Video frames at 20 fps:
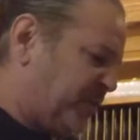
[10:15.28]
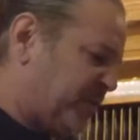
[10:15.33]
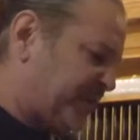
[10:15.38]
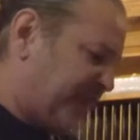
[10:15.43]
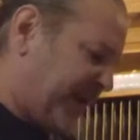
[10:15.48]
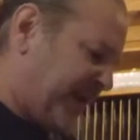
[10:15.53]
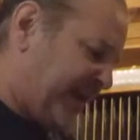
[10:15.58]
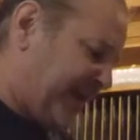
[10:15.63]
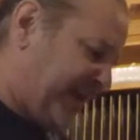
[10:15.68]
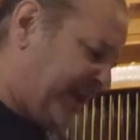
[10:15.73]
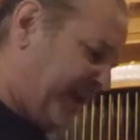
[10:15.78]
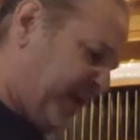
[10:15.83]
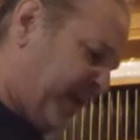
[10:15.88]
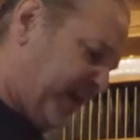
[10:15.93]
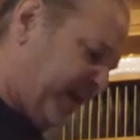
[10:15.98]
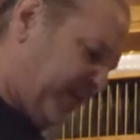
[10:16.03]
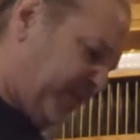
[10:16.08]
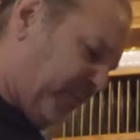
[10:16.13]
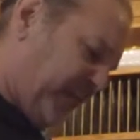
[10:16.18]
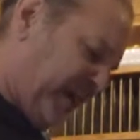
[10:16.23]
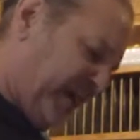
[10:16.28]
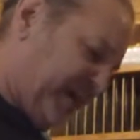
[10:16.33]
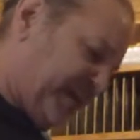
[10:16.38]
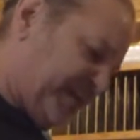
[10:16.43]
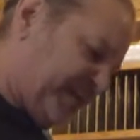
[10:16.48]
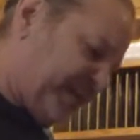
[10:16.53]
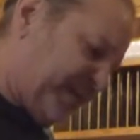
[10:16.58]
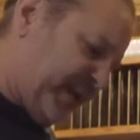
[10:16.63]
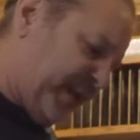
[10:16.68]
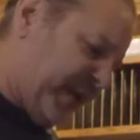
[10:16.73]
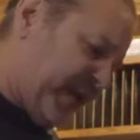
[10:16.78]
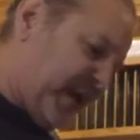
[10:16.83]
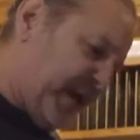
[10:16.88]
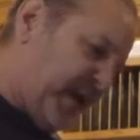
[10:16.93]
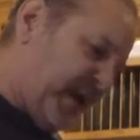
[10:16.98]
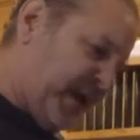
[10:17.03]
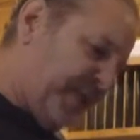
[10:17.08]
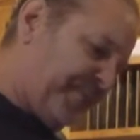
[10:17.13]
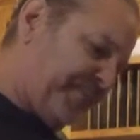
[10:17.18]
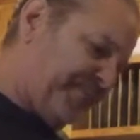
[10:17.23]
use any kind of rice.
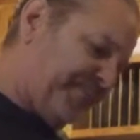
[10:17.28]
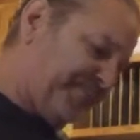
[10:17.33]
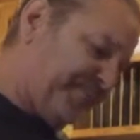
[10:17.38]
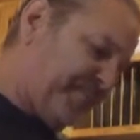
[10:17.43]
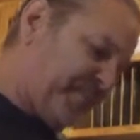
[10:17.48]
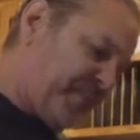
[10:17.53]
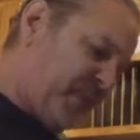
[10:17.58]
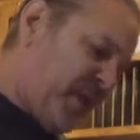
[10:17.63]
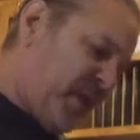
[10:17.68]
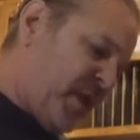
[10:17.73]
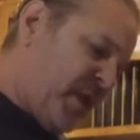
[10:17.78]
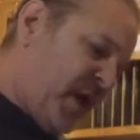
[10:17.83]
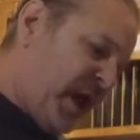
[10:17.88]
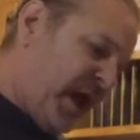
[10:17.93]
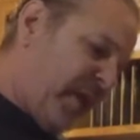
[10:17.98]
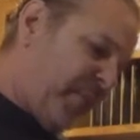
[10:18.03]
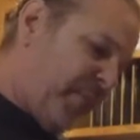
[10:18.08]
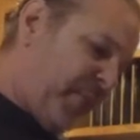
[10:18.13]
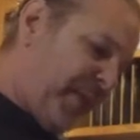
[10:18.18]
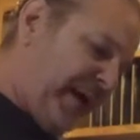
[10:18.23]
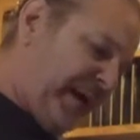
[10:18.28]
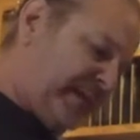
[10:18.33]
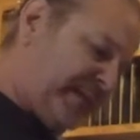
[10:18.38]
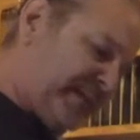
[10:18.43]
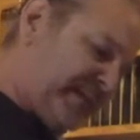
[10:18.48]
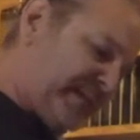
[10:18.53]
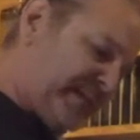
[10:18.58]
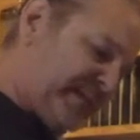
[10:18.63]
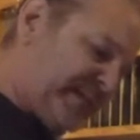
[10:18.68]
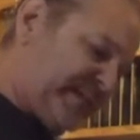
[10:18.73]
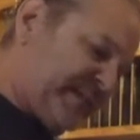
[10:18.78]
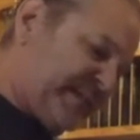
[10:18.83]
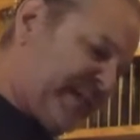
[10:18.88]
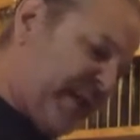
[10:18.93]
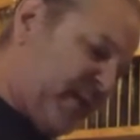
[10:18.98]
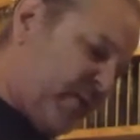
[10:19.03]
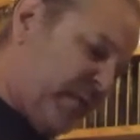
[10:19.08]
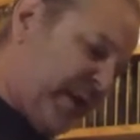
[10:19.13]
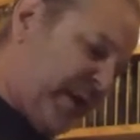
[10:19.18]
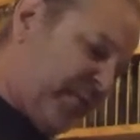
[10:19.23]
I might
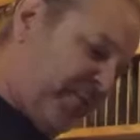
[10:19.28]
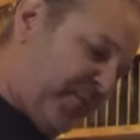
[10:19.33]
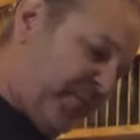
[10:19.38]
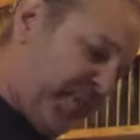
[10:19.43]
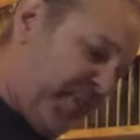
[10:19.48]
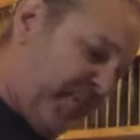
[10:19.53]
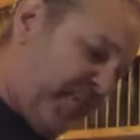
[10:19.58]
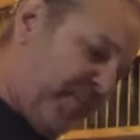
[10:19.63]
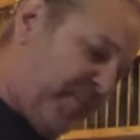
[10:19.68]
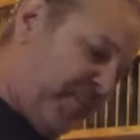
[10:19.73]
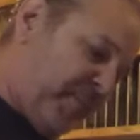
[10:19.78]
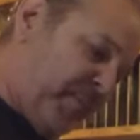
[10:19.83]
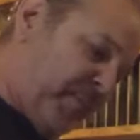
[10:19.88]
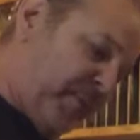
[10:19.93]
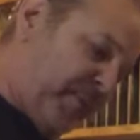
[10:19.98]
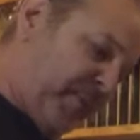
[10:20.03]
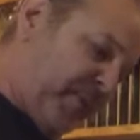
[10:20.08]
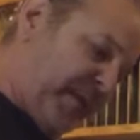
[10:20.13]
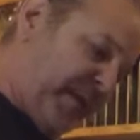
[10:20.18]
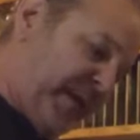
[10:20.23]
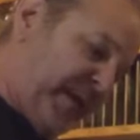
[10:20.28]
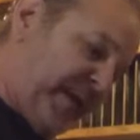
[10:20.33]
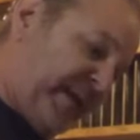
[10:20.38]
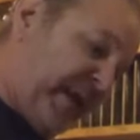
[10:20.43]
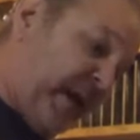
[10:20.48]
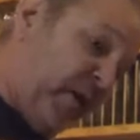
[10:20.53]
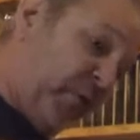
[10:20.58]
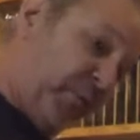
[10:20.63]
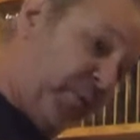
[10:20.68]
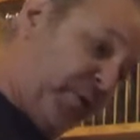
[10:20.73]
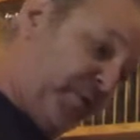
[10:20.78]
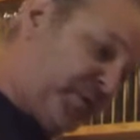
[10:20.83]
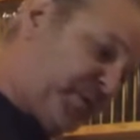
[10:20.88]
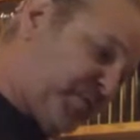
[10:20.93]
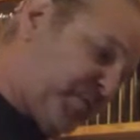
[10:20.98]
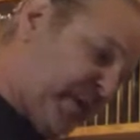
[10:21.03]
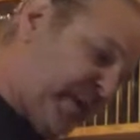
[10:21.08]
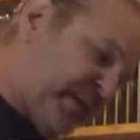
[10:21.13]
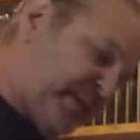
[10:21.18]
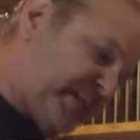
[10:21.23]
stay away from the
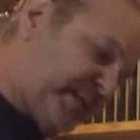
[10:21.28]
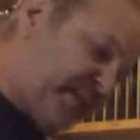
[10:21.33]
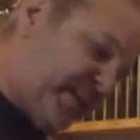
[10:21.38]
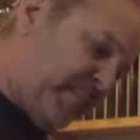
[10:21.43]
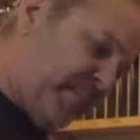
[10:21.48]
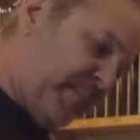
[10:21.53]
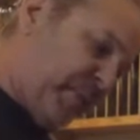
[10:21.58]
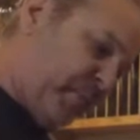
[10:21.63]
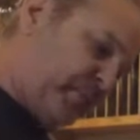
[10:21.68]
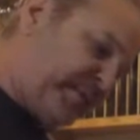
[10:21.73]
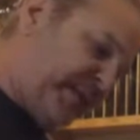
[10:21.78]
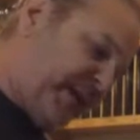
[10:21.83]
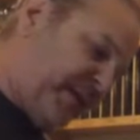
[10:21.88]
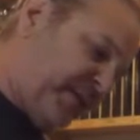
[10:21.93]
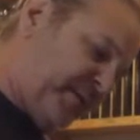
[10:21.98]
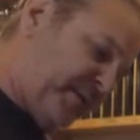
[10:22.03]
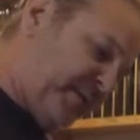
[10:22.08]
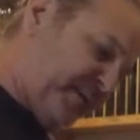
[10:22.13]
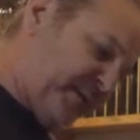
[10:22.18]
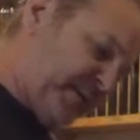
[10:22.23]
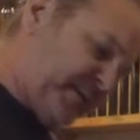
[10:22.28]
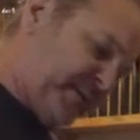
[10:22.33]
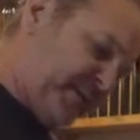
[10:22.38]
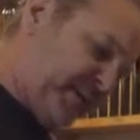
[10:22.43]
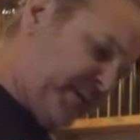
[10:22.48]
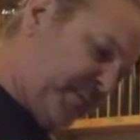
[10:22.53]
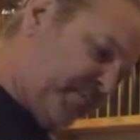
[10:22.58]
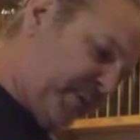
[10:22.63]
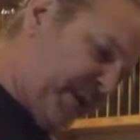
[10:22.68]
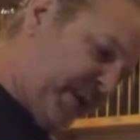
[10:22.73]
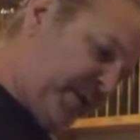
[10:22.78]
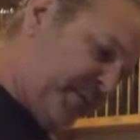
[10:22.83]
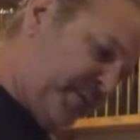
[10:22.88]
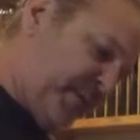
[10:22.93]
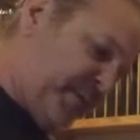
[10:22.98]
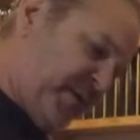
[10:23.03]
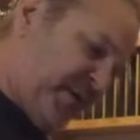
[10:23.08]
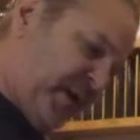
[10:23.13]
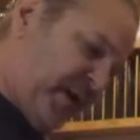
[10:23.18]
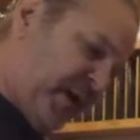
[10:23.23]
Calrose rice. The Botan is the
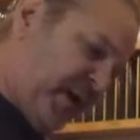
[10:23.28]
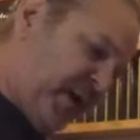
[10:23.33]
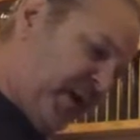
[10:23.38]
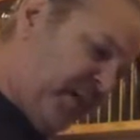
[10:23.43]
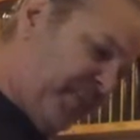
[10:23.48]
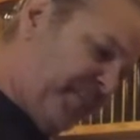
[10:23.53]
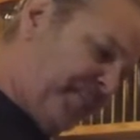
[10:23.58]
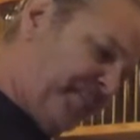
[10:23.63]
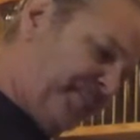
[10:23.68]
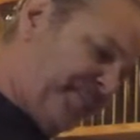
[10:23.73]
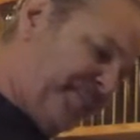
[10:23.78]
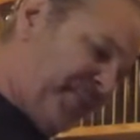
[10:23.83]
brand.